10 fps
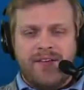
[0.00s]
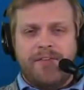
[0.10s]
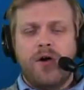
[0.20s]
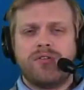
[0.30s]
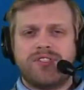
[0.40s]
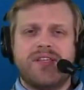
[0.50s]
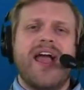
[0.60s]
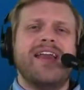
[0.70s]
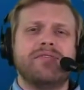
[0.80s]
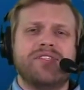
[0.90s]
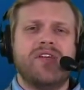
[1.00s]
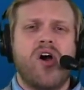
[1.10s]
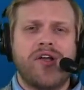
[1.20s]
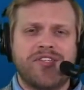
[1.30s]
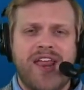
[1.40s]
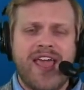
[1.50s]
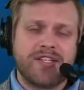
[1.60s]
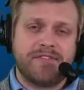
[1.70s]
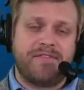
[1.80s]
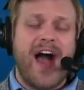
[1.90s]
Folks, Seattle Seahawks today
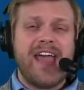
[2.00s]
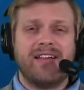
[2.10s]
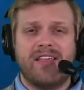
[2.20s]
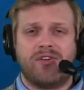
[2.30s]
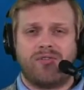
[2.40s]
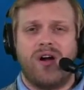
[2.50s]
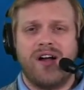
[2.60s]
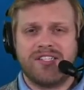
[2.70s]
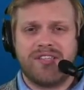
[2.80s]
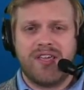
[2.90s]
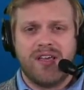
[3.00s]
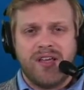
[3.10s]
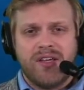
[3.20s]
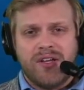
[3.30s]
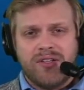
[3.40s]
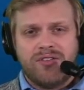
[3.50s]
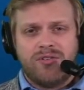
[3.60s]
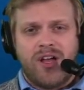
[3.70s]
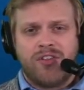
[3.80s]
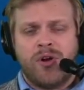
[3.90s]
has finally crossed the
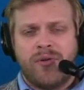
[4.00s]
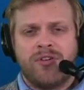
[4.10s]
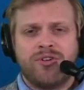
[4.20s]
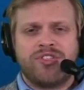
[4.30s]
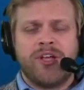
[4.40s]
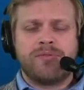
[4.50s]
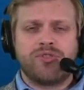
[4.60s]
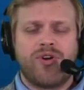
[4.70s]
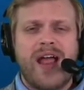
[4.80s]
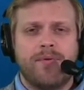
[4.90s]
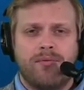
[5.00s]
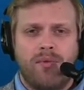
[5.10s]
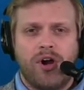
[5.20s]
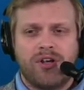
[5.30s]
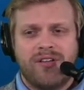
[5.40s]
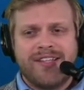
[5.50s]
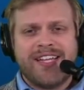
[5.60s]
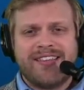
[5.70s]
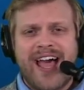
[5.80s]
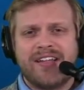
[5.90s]
2,300 subscriber mark. Let's
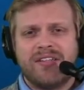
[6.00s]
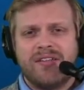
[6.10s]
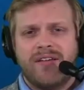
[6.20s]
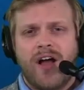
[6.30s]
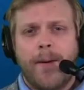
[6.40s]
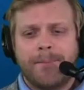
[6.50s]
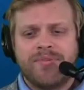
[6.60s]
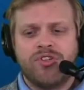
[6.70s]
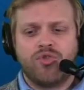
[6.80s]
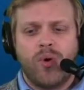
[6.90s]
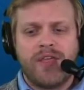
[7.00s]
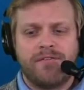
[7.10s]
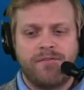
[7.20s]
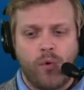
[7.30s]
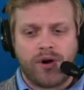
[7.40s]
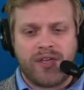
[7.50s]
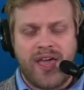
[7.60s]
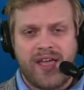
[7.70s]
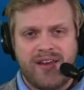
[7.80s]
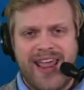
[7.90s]
get that up to
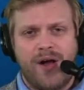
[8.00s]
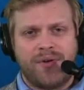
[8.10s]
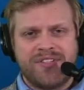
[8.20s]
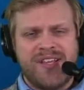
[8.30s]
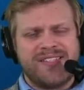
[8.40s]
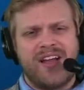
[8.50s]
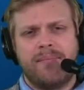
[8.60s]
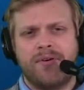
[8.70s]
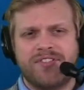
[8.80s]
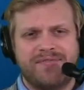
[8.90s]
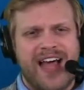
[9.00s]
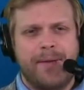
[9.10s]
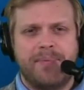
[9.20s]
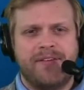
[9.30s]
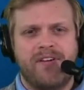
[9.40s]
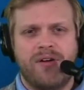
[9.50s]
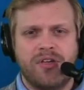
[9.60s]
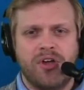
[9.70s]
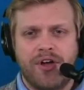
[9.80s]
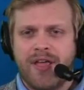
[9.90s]
24K now, because these numbers have not been very
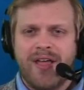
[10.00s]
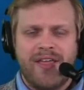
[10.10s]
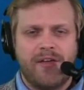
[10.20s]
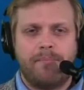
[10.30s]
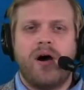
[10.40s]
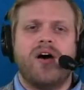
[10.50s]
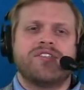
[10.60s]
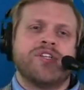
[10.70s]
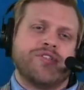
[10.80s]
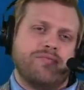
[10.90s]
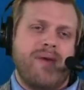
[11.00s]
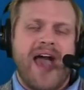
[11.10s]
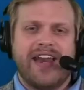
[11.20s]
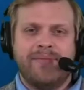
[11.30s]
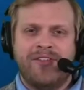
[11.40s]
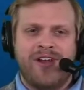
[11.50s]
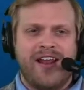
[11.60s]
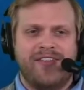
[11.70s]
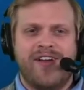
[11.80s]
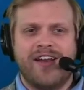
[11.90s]
good. The bosses are mad at me.
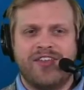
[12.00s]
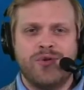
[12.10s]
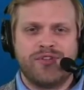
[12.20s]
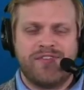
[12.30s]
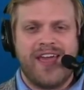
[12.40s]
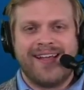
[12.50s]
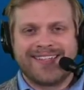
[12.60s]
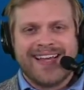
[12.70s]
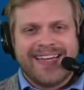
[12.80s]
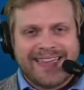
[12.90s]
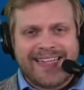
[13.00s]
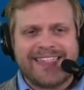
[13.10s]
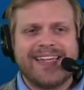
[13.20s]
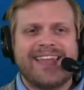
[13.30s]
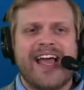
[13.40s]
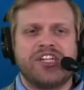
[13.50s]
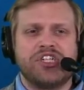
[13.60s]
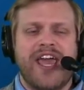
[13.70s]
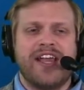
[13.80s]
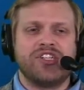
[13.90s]
They're not huge fans. Let's get that
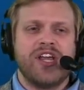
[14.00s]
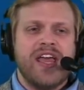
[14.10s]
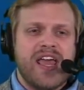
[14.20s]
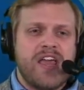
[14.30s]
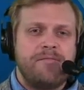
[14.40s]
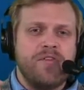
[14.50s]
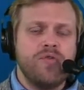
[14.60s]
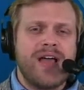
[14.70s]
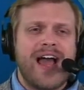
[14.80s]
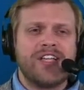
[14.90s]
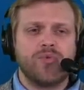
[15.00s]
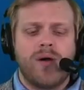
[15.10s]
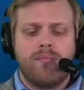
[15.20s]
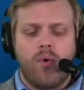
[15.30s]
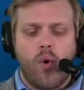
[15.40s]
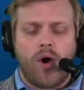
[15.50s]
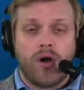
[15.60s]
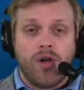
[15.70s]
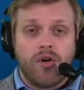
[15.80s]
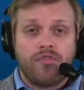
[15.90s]
changed. If you guys want more
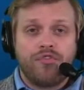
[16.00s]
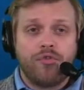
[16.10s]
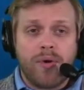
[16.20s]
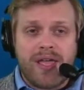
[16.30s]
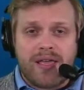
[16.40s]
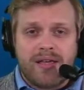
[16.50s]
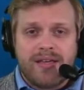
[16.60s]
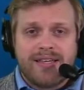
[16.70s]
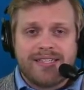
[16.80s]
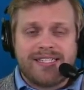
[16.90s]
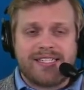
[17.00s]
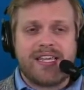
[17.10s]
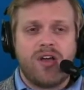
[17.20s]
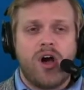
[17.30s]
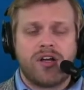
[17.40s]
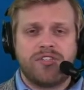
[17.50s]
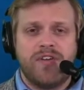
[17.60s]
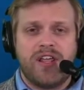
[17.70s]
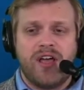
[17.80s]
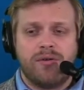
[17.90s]
free Seahawks
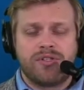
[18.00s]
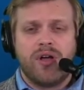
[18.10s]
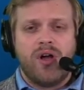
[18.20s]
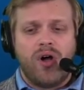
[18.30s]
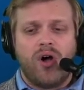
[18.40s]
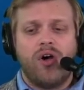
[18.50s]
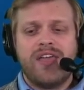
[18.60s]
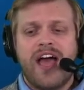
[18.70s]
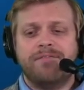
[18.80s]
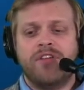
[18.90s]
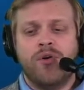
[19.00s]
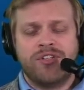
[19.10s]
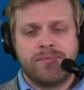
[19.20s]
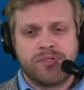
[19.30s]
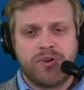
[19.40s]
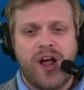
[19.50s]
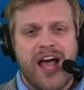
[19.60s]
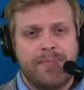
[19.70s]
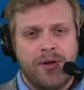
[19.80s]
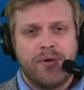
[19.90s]
videos, all you have to do is
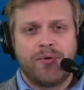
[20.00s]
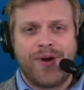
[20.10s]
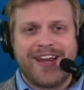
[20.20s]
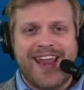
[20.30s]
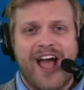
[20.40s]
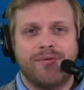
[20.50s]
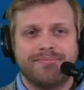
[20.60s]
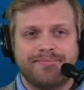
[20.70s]
subscribe right now.